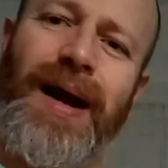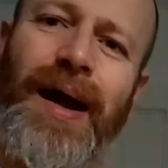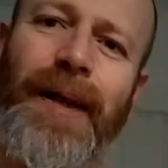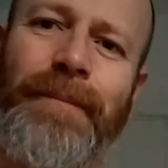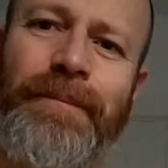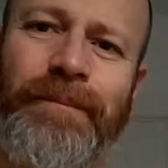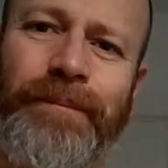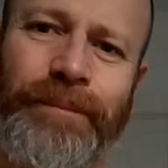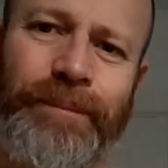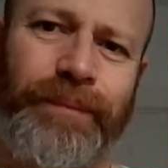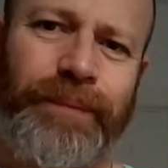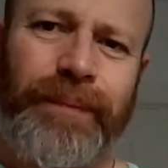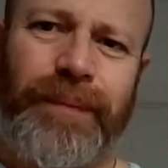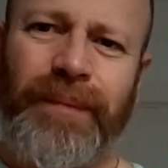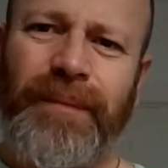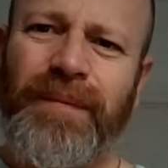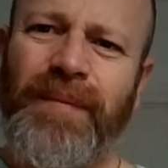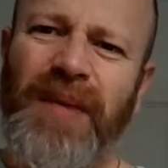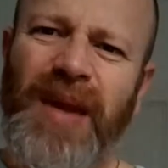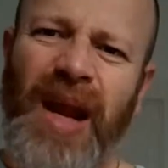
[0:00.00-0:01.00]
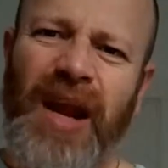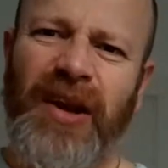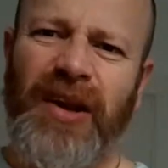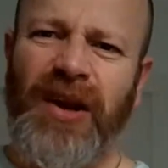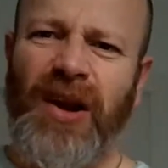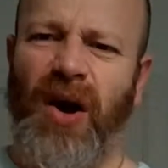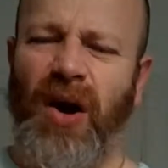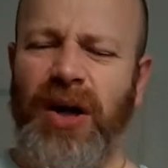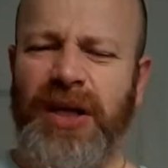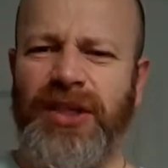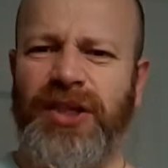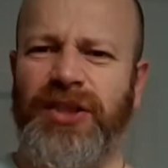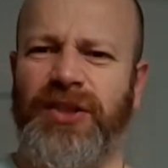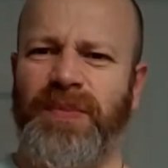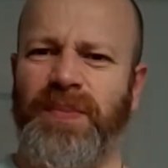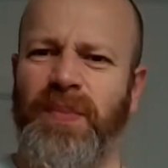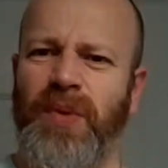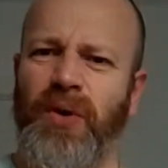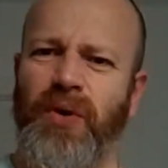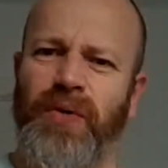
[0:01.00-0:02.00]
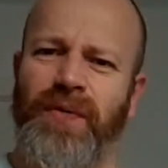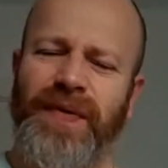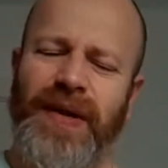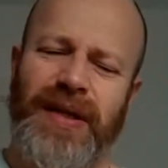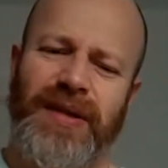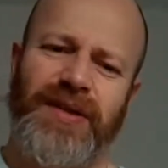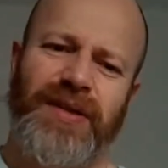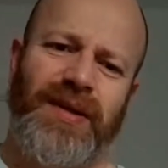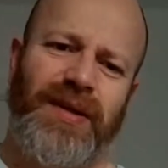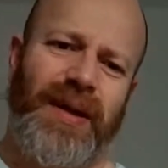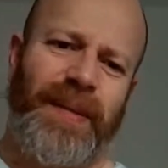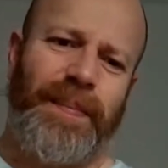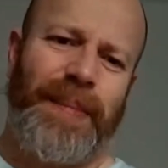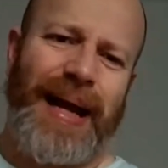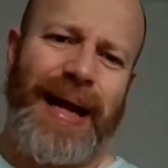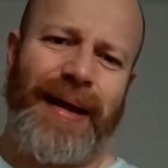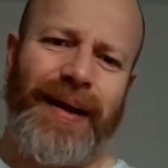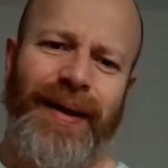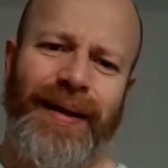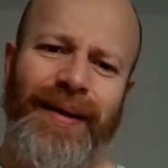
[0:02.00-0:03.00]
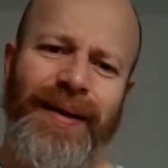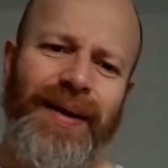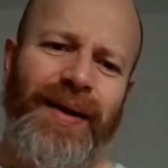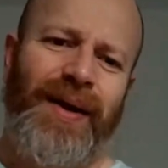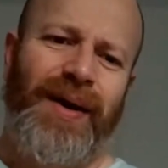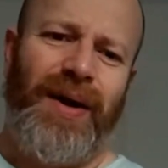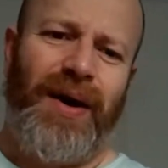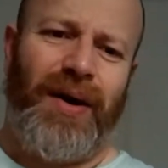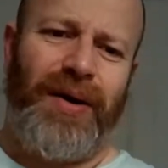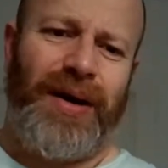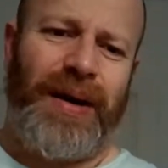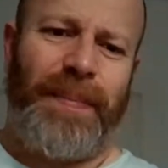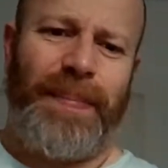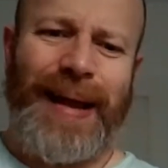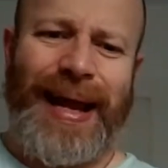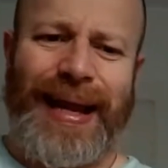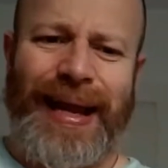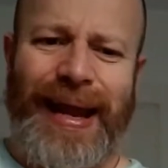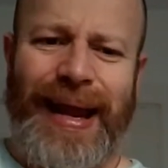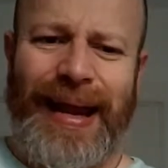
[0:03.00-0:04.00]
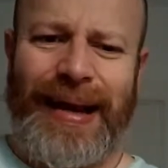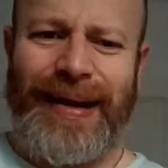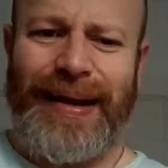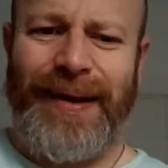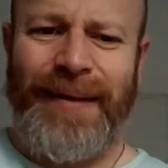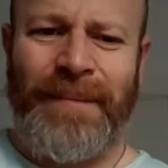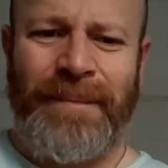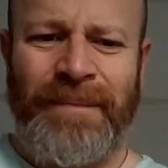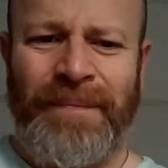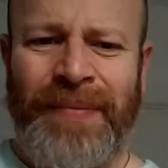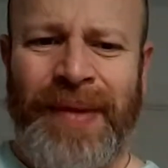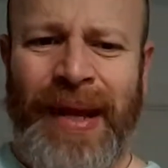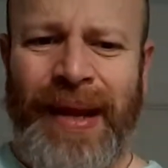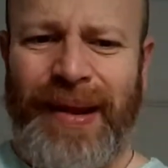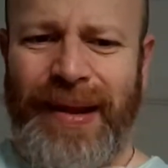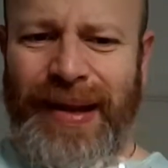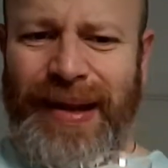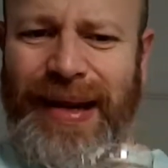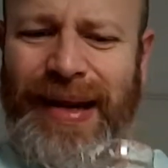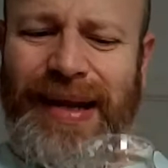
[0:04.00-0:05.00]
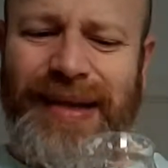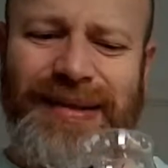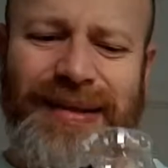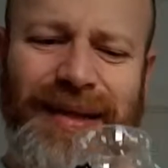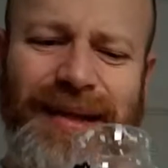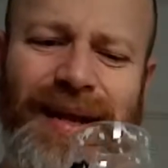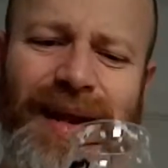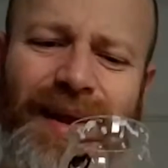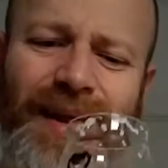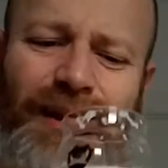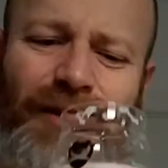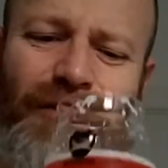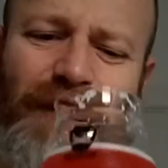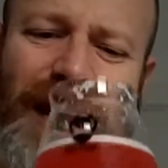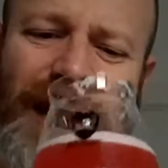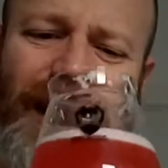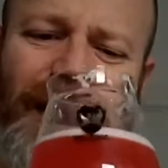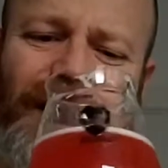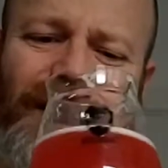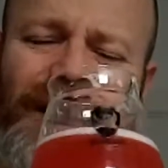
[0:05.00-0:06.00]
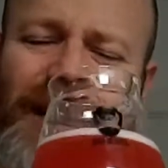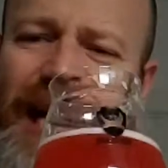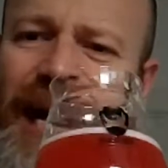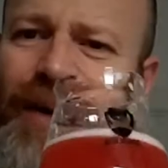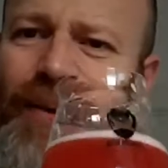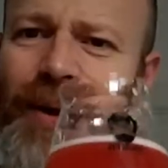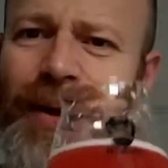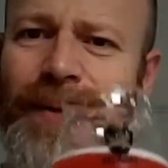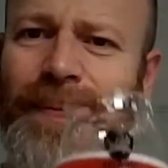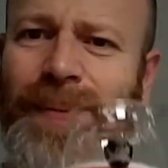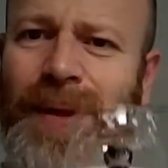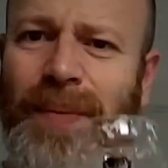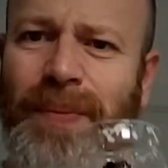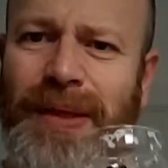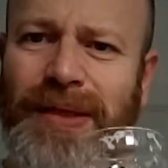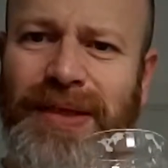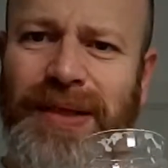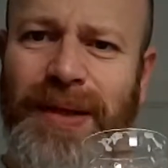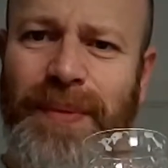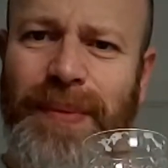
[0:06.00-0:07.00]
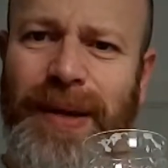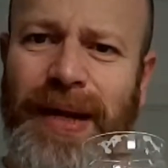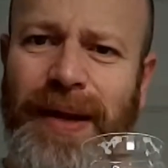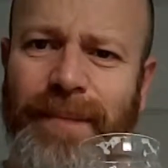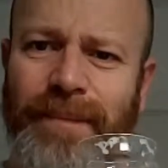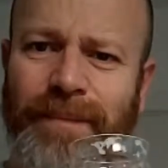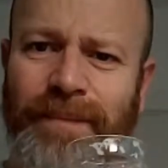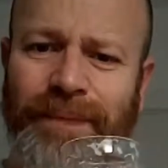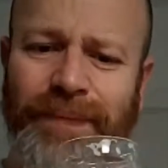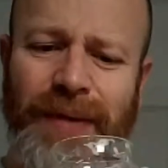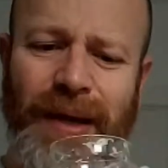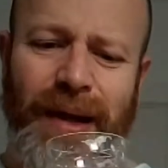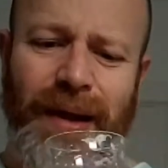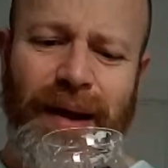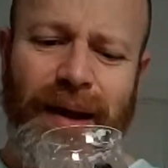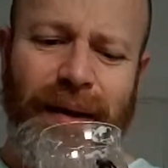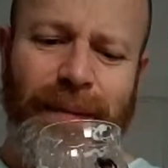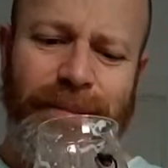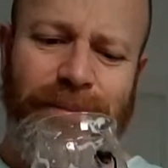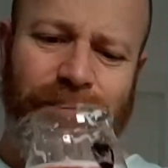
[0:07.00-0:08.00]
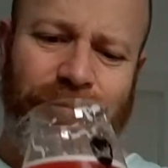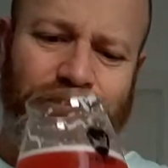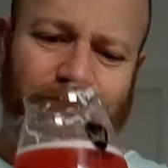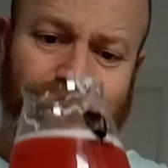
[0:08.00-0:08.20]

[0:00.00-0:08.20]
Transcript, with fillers: up nice smoothness on the back on the back end. It's another cracking sour, I must admit. Um,